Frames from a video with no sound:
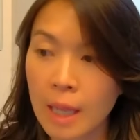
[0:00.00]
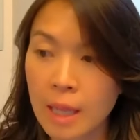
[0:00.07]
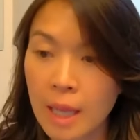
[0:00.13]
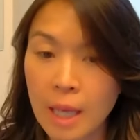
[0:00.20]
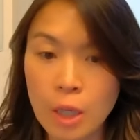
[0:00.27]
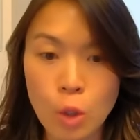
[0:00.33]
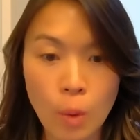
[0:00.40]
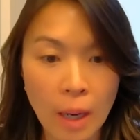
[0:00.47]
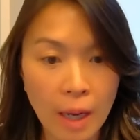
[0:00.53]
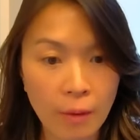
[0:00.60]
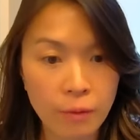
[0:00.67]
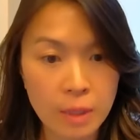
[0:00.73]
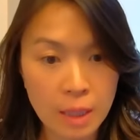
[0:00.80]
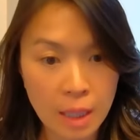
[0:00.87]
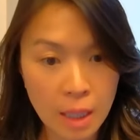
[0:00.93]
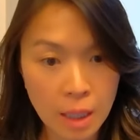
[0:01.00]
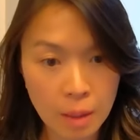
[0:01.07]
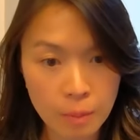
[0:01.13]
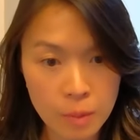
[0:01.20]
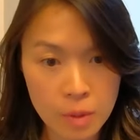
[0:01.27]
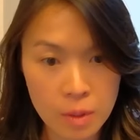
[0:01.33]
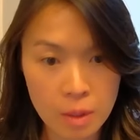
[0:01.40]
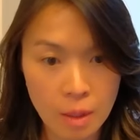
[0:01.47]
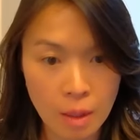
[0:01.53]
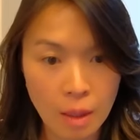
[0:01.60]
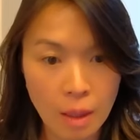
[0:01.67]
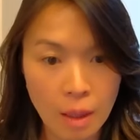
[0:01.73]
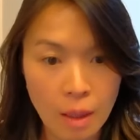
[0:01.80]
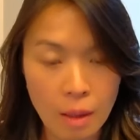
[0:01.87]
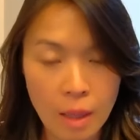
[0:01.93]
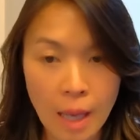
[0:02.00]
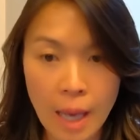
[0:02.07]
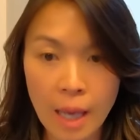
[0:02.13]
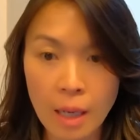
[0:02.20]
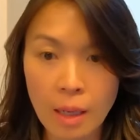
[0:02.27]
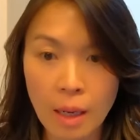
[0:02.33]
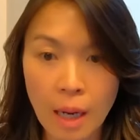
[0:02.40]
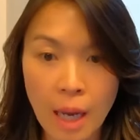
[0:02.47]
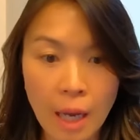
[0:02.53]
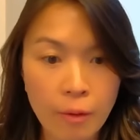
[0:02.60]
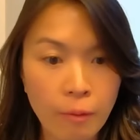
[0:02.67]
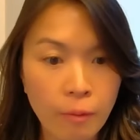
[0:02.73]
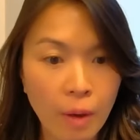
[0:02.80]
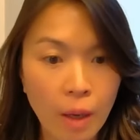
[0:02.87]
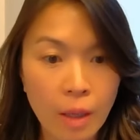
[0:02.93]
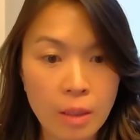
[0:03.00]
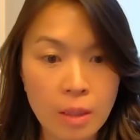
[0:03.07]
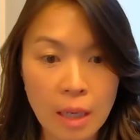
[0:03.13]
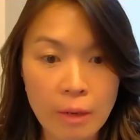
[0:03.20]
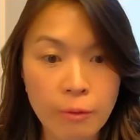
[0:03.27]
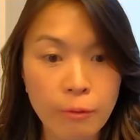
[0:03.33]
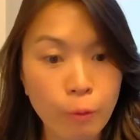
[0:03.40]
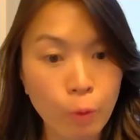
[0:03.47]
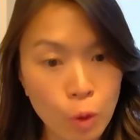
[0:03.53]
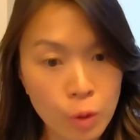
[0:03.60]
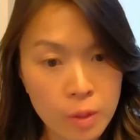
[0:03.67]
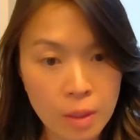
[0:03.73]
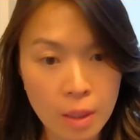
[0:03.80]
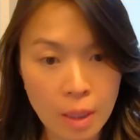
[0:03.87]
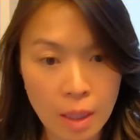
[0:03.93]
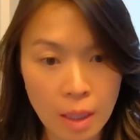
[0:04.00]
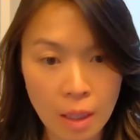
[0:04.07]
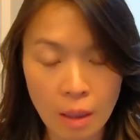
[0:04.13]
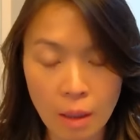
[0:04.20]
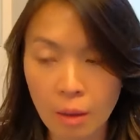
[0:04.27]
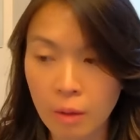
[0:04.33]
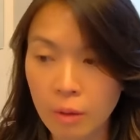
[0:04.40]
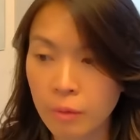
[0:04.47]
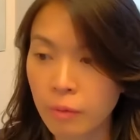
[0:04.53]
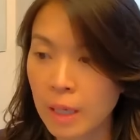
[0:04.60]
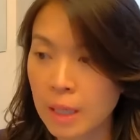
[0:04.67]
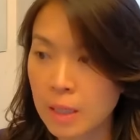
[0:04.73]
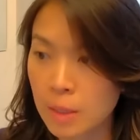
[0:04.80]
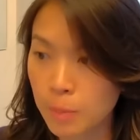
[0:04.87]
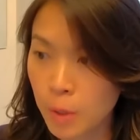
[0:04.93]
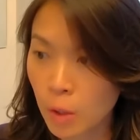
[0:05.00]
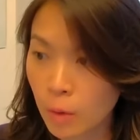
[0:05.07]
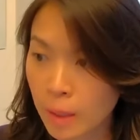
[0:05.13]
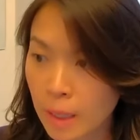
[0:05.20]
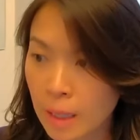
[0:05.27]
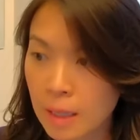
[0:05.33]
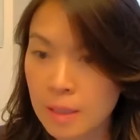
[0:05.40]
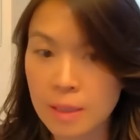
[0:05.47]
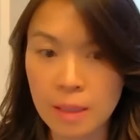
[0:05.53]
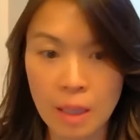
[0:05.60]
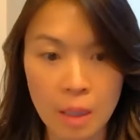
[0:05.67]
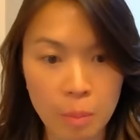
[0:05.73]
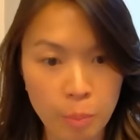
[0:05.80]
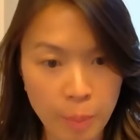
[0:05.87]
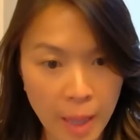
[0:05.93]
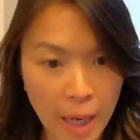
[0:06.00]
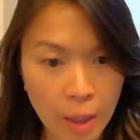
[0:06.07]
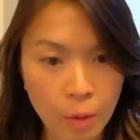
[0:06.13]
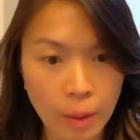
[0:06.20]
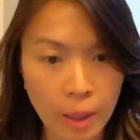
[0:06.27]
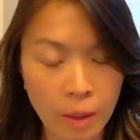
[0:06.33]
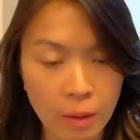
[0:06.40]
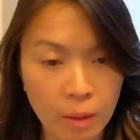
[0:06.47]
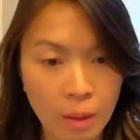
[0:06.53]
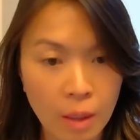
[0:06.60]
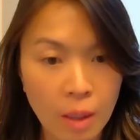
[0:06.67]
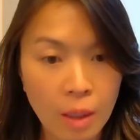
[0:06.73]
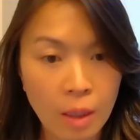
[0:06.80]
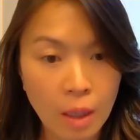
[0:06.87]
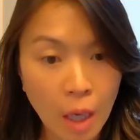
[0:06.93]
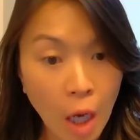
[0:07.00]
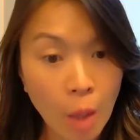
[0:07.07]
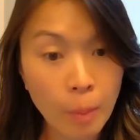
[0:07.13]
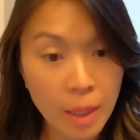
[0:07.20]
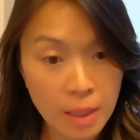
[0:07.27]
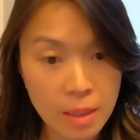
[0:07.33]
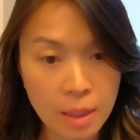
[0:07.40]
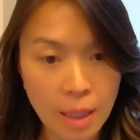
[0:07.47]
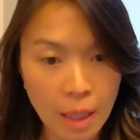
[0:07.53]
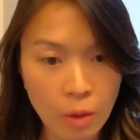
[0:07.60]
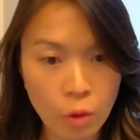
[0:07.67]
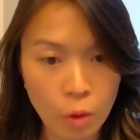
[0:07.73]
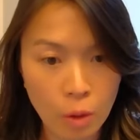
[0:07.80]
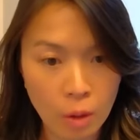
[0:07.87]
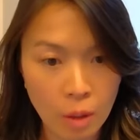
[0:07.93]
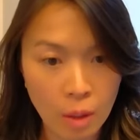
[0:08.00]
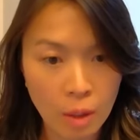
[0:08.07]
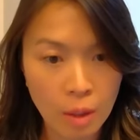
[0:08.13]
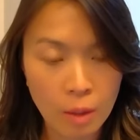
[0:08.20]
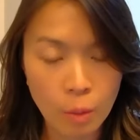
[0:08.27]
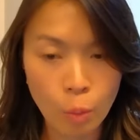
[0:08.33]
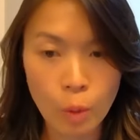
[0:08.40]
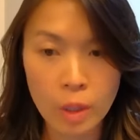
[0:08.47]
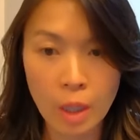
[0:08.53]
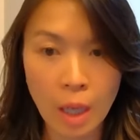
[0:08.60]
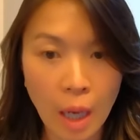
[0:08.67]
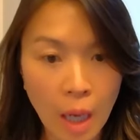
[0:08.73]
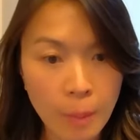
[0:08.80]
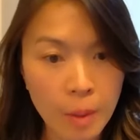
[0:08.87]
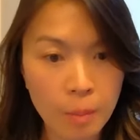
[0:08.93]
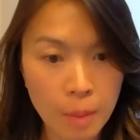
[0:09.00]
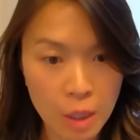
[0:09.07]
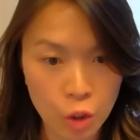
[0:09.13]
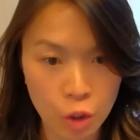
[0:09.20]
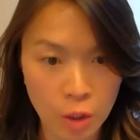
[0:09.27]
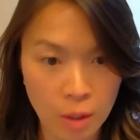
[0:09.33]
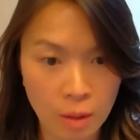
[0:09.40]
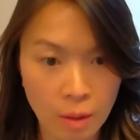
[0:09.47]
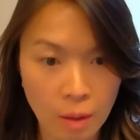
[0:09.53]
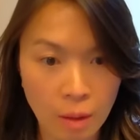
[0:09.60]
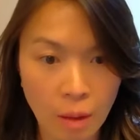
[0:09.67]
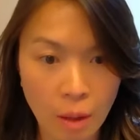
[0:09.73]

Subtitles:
And then you have teams that have a diversity of experience and background coming together with a common mission